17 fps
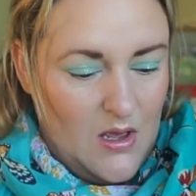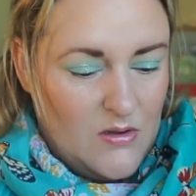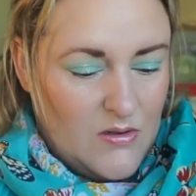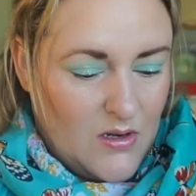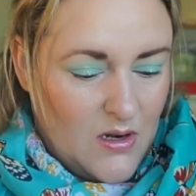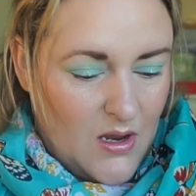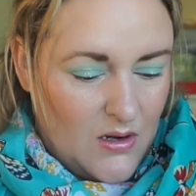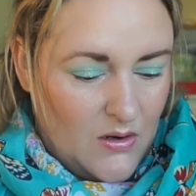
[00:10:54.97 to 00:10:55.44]

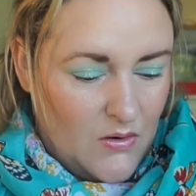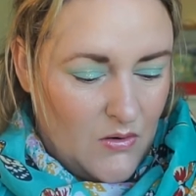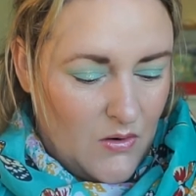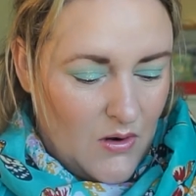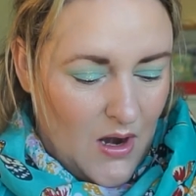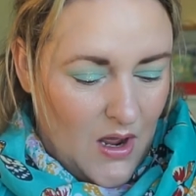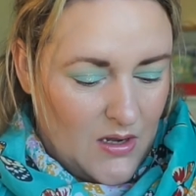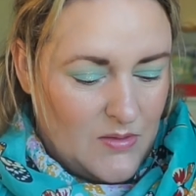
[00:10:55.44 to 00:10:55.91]
So not a
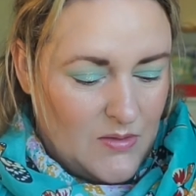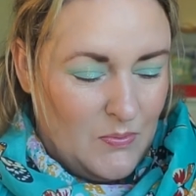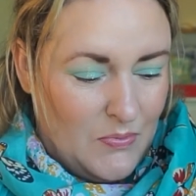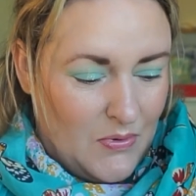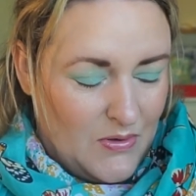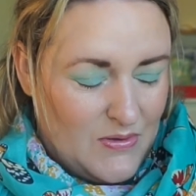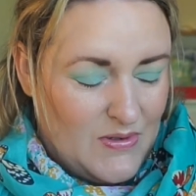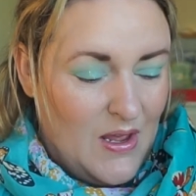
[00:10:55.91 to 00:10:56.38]
whole lot,
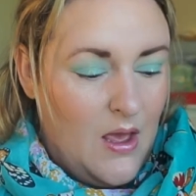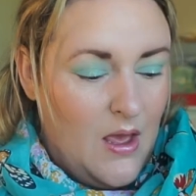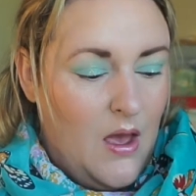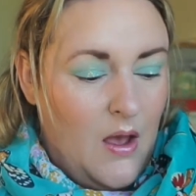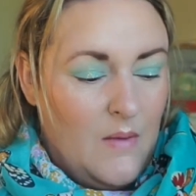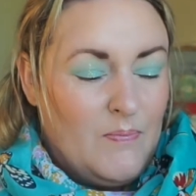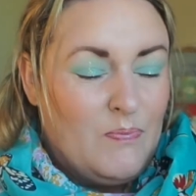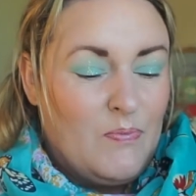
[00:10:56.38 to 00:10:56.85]
but
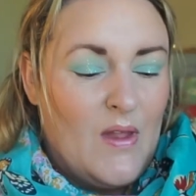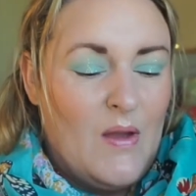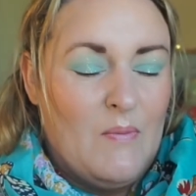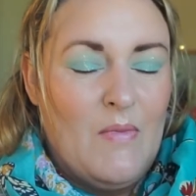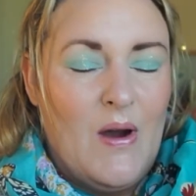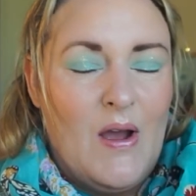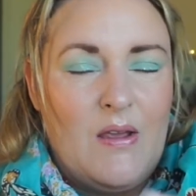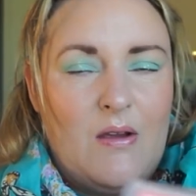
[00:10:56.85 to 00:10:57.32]

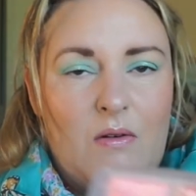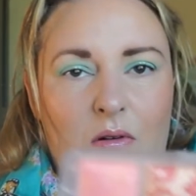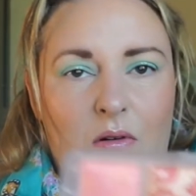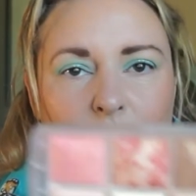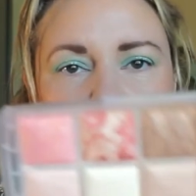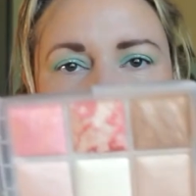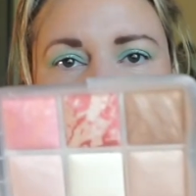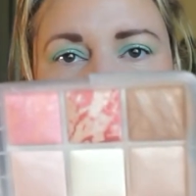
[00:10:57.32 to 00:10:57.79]
my
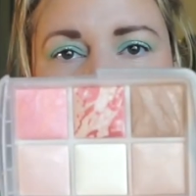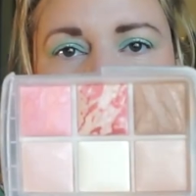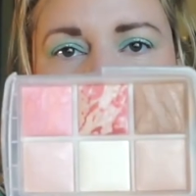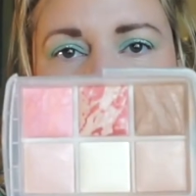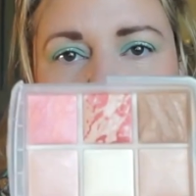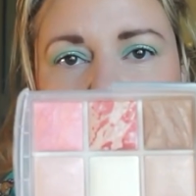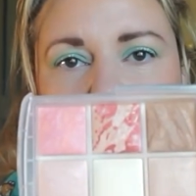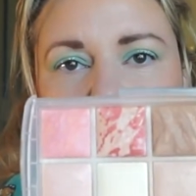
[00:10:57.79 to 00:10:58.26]
goal with this
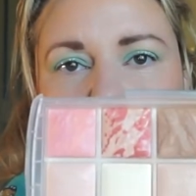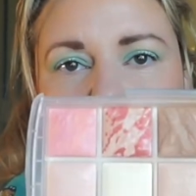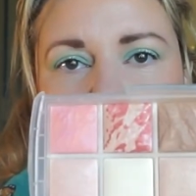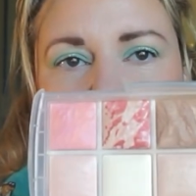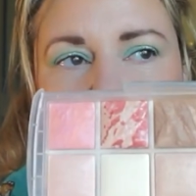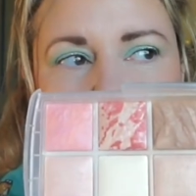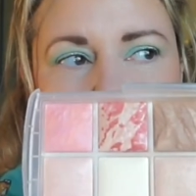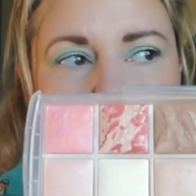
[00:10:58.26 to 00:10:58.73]
is actually,
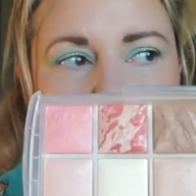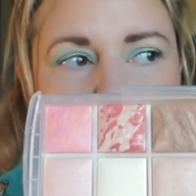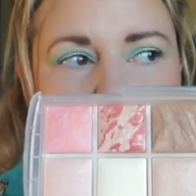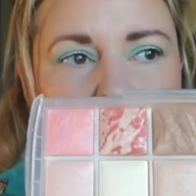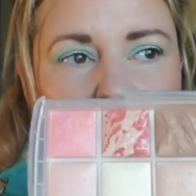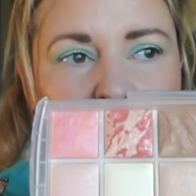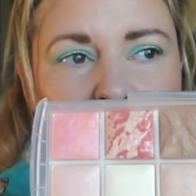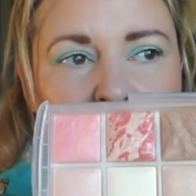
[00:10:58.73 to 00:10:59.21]
I'm
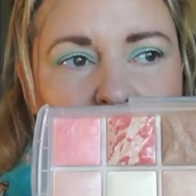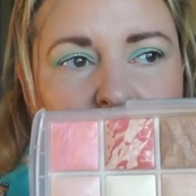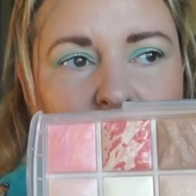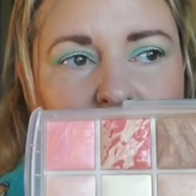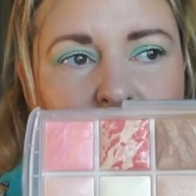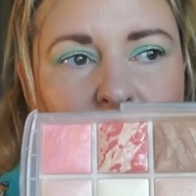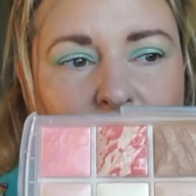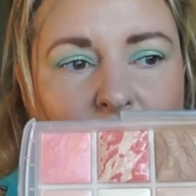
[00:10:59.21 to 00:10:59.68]
seriously
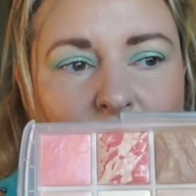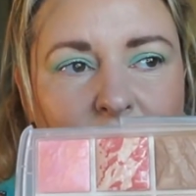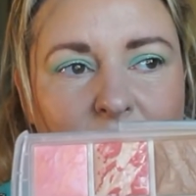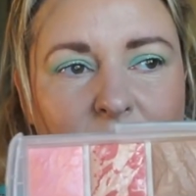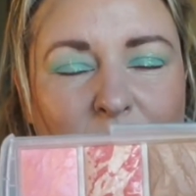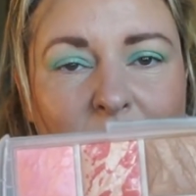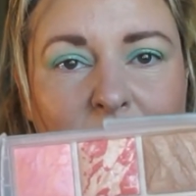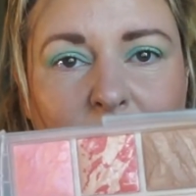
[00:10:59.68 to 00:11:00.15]
considering
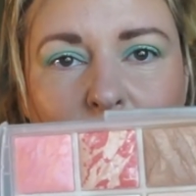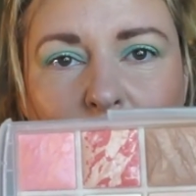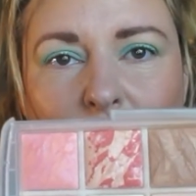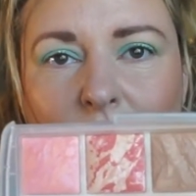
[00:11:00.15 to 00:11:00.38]
this being the